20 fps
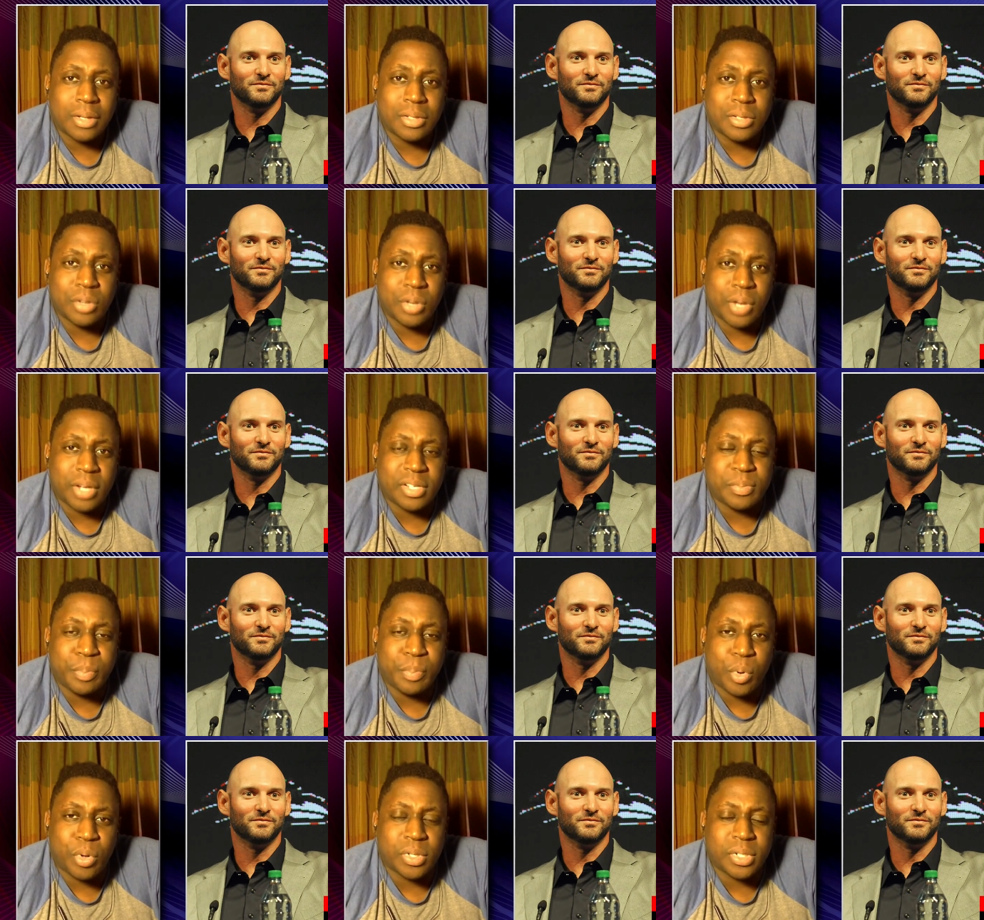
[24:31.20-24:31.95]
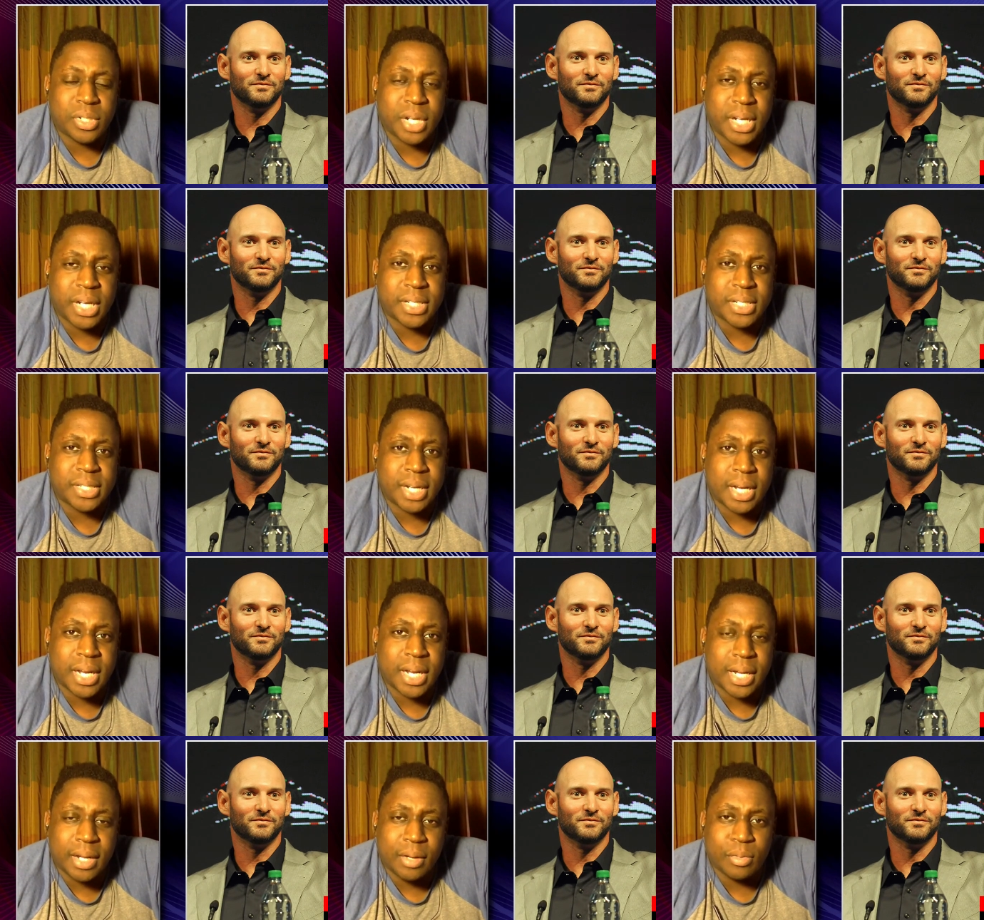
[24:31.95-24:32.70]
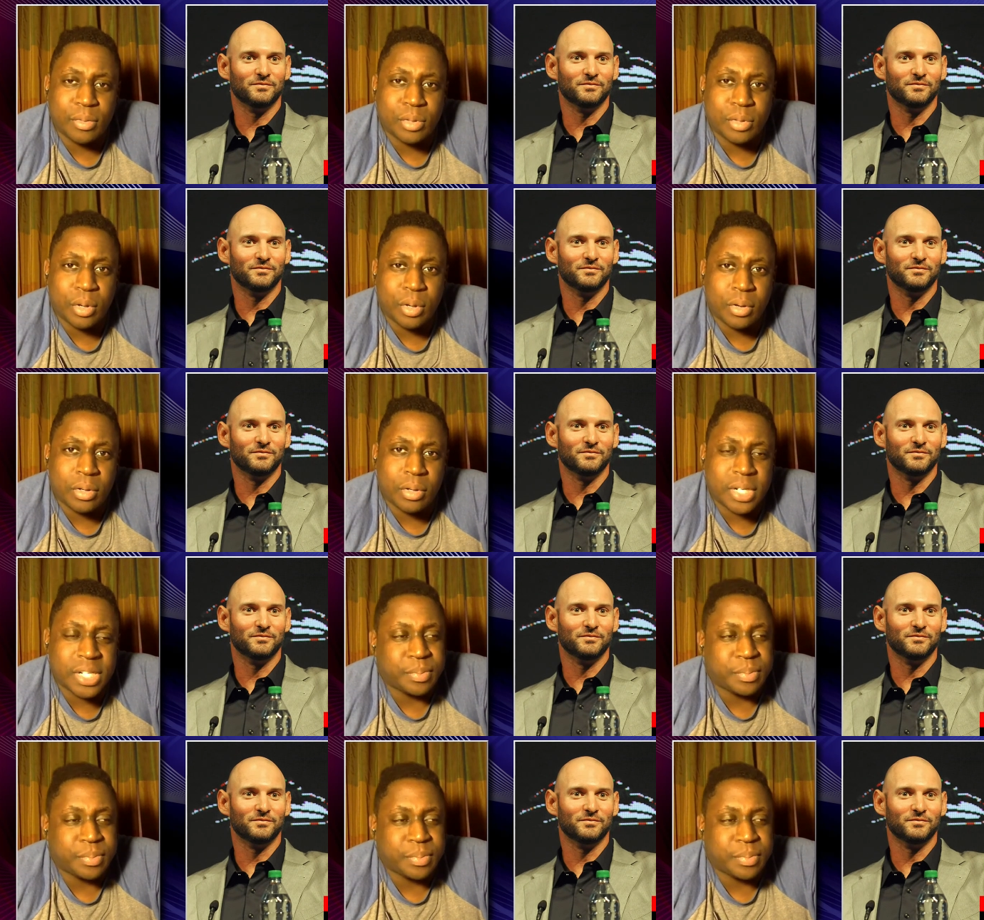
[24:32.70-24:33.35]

Speaker 1: so that sports agent sounded like he was going to the